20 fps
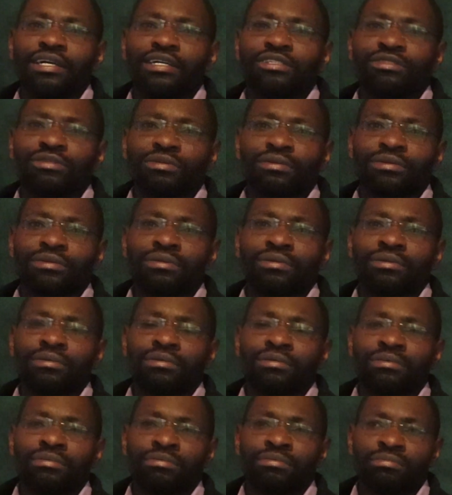
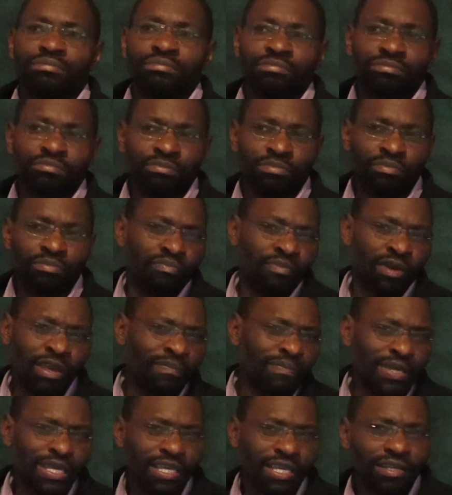So
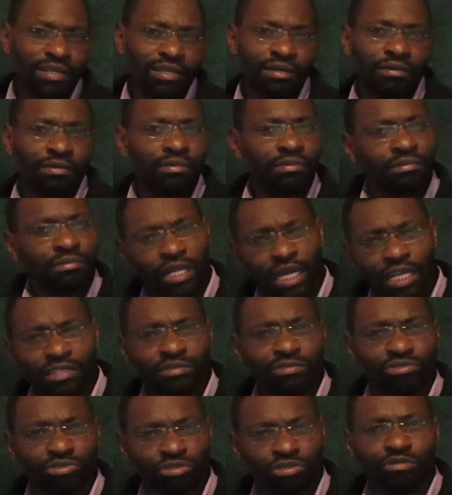maybe
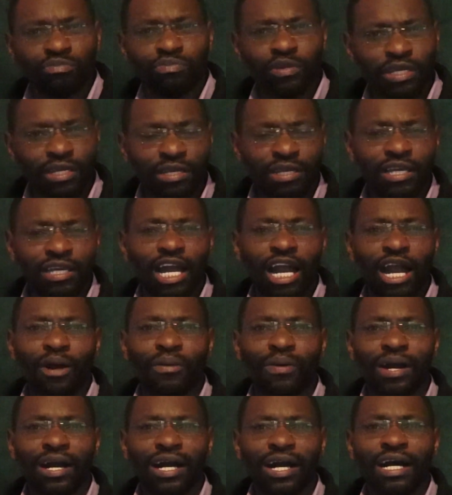that should be
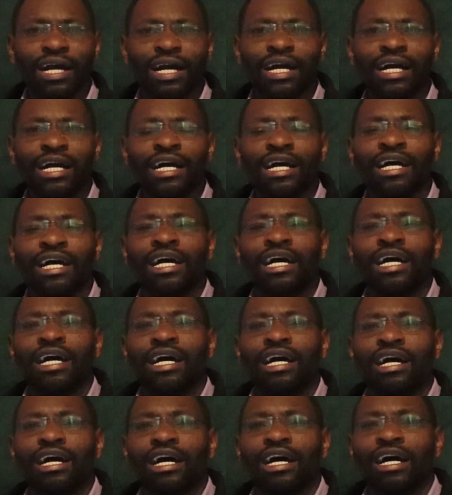our
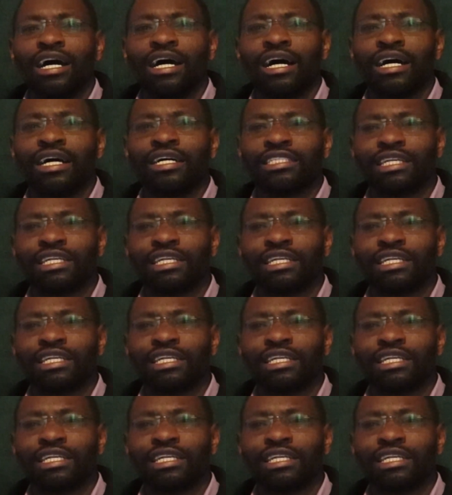uh,